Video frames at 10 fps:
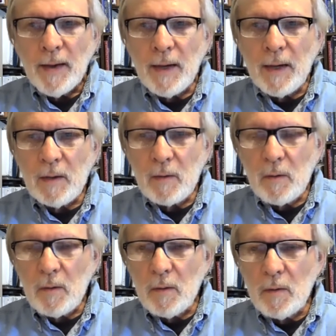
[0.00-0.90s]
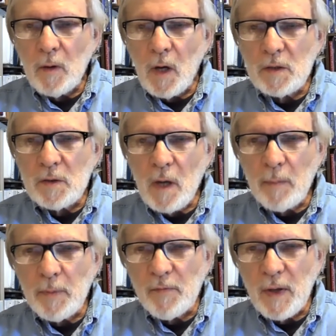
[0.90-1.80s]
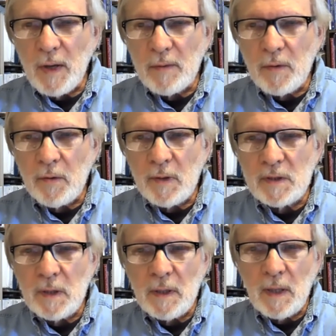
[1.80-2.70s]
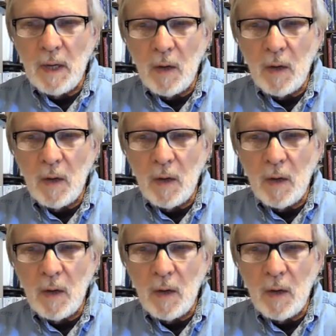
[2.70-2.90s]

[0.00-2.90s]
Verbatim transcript: And on top of that, there is an,